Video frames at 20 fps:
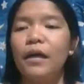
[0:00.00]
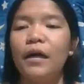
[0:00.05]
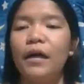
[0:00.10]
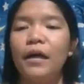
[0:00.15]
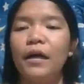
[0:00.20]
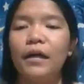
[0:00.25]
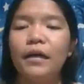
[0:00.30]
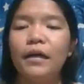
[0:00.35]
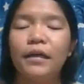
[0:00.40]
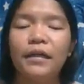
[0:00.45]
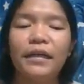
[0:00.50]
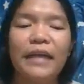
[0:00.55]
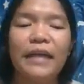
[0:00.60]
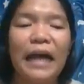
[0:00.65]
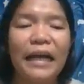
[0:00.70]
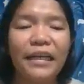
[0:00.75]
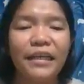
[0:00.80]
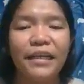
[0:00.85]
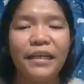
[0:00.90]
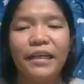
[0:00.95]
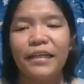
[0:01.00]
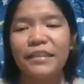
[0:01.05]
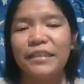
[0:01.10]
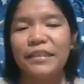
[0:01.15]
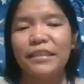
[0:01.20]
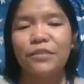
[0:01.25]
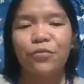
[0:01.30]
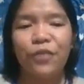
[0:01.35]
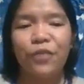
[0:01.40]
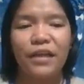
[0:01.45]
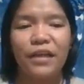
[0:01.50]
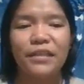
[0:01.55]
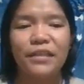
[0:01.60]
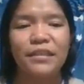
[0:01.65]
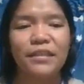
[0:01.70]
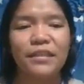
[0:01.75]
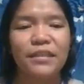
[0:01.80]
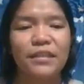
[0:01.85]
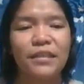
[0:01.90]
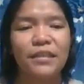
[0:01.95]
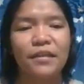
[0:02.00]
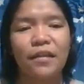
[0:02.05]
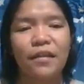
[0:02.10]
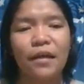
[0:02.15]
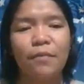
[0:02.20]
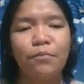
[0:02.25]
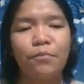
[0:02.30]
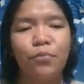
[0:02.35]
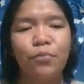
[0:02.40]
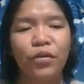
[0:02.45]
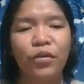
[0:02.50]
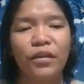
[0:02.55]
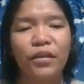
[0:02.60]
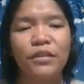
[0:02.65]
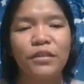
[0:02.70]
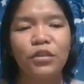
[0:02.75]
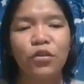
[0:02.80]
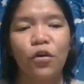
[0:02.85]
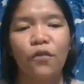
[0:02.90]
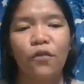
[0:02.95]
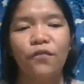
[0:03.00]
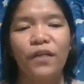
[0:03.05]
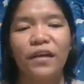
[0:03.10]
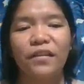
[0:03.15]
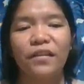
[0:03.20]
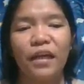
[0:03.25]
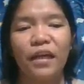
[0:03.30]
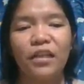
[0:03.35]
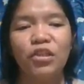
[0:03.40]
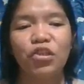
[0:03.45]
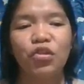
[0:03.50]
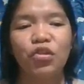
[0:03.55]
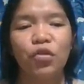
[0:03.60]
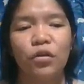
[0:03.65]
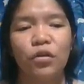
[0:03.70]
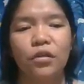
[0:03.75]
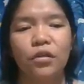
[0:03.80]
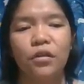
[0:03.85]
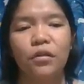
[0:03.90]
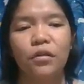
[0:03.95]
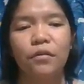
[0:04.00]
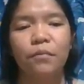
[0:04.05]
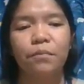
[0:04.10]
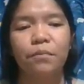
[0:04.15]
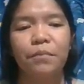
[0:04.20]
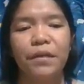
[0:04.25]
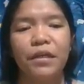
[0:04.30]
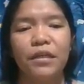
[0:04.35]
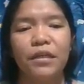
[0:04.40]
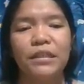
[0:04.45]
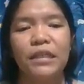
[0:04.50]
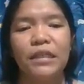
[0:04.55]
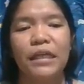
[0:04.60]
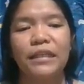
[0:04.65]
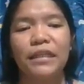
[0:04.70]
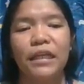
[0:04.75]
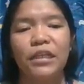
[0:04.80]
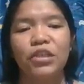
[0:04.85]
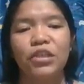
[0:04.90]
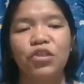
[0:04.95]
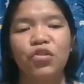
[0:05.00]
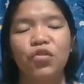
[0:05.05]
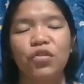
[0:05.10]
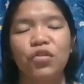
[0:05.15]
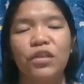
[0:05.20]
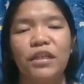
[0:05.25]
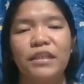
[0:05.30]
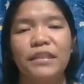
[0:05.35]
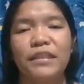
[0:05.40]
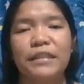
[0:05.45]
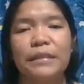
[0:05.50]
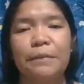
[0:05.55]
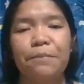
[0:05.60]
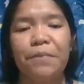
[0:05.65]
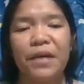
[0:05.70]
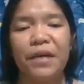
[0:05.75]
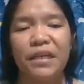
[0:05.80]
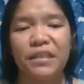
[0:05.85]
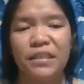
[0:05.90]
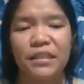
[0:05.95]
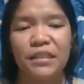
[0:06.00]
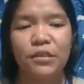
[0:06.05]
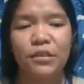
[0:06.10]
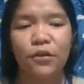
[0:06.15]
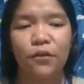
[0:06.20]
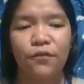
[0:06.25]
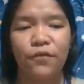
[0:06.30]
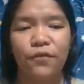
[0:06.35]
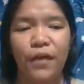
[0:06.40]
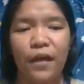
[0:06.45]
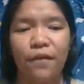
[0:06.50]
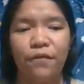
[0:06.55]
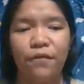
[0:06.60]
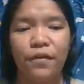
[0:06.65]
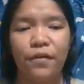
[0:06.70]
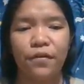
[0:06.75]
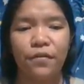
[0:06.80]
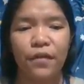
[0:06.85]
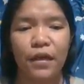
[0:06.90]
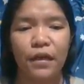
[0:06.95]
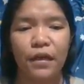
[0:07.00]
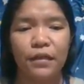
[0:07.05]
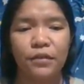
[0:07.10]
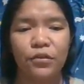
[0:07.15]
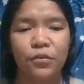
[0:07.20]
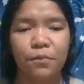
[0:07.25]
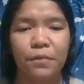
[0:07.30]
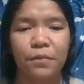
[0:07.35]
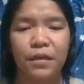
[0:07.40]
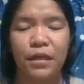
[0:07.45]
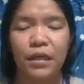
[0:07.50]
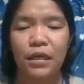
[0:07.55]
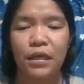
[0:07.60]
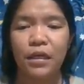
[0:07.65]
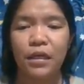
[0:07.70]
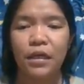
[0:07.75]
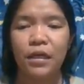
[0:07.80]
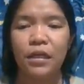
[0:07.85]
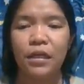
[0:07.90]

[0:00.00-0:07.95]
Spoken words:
Gagne stressed the importance of attention because attention is the basis of everything to be